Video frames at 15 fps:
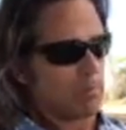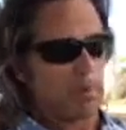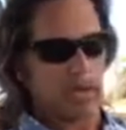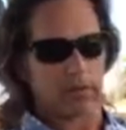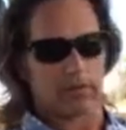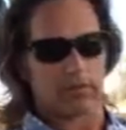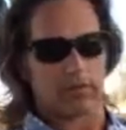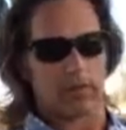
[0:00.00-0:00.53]

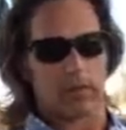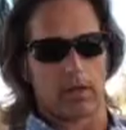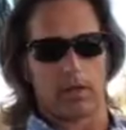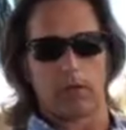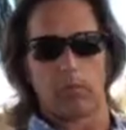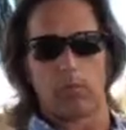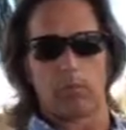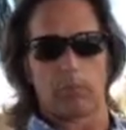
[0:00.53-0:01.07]
back to
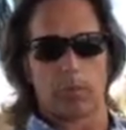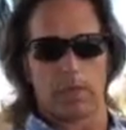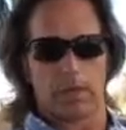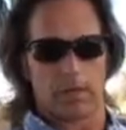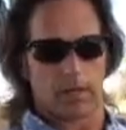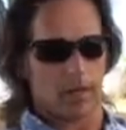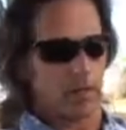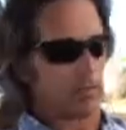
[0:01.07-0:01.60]
C, and repeat
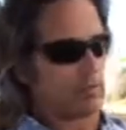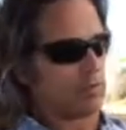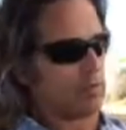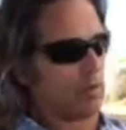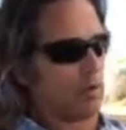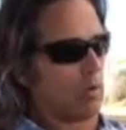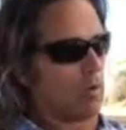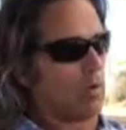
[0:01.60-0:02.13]
it again.
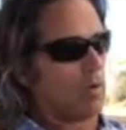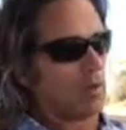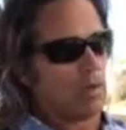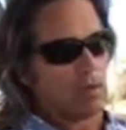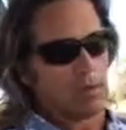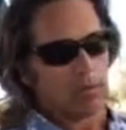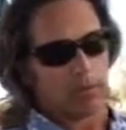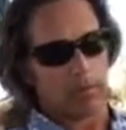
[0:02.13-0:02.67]
So
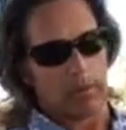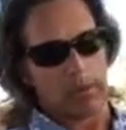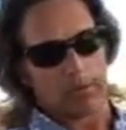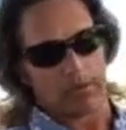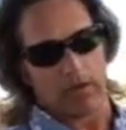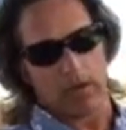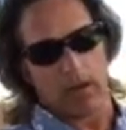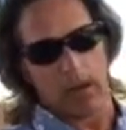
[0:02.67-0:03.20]

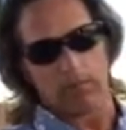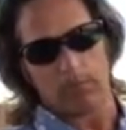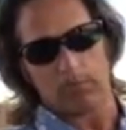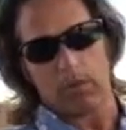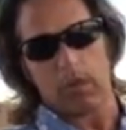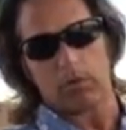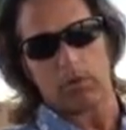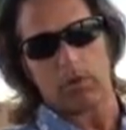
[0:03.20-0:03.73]
basically,
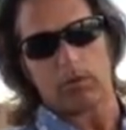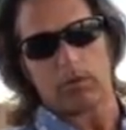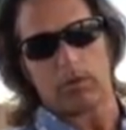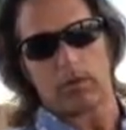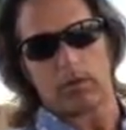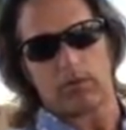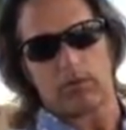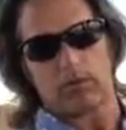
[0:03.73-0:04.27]
I'm
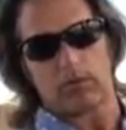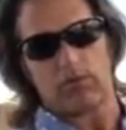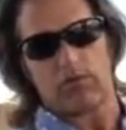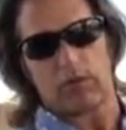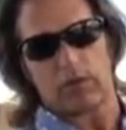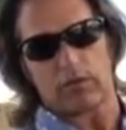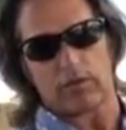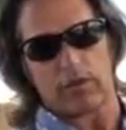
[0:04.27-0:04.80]
using these 3
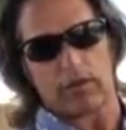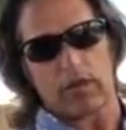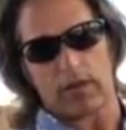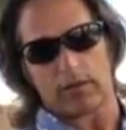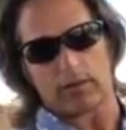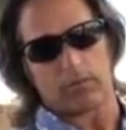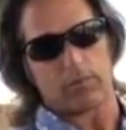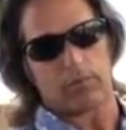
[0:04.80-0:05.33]
fingers a
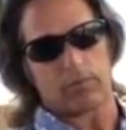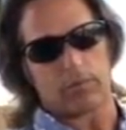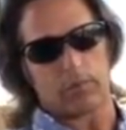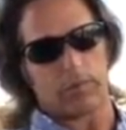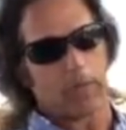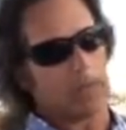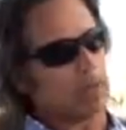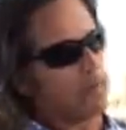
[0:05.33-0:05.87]
lot
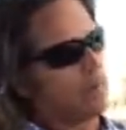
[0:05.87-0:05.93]
to pick.